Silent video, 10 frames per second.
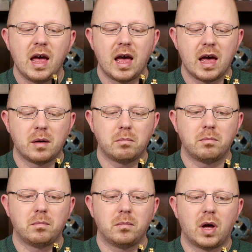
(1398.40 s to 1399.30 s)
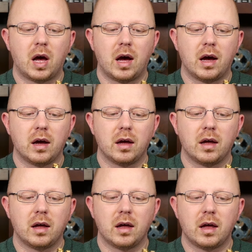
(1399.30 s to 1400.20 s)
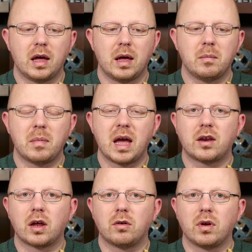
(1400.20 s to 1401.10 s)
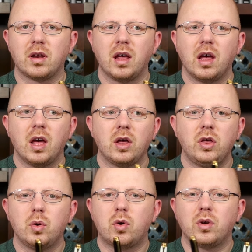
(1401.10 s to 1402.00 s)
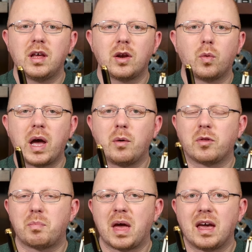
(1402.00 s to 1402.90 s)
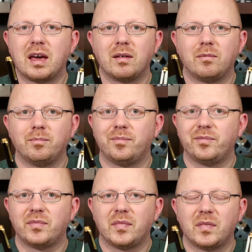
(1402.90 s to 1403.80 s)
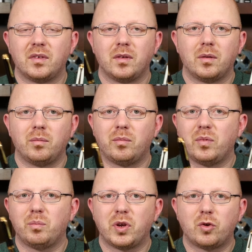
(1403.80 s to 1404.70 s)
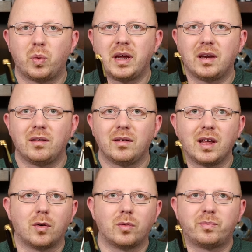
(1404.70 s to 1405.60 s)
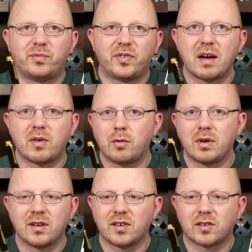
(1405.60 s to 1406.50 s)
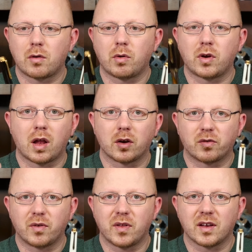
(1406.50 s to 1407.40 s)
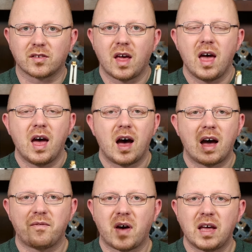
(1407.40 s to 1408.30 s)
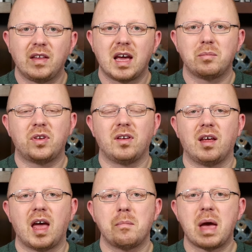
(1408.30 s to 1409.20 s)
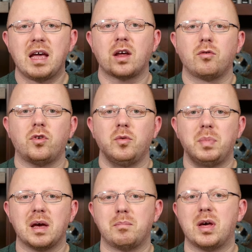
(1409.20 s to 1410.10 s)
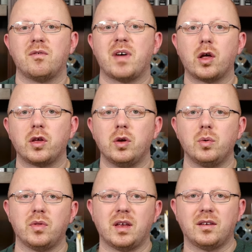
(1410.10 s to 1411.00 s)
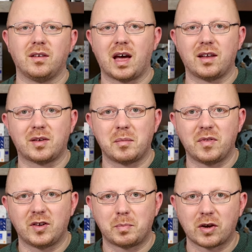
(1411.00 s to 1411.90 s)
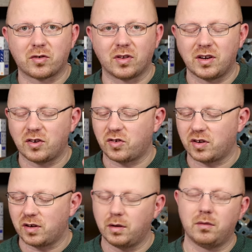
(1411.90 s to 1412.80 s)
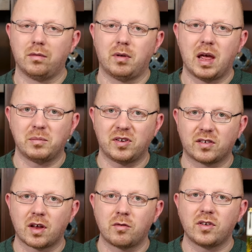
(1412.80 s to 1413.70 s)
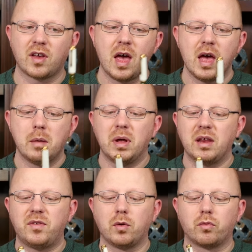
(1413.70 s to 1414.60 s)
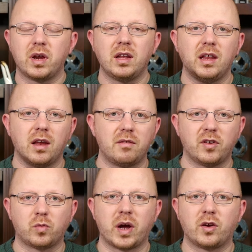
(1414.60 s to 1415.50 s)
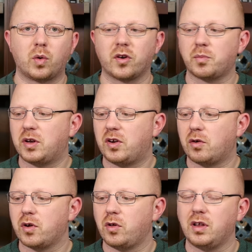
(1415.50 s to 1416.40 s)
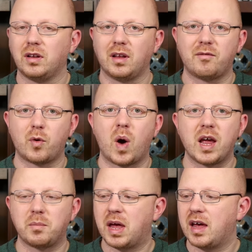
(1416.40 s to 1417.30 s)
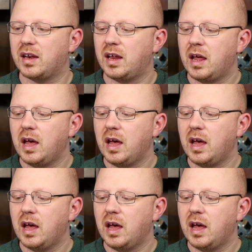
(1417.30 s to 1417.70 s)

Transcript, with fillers: M, uh, M800, you could get away with paying between you know 500 and 600 dollars for this i find the M- m800 to be a better value than some of these special edition M600s. But if you really love this white tortoise material, you love a white pen,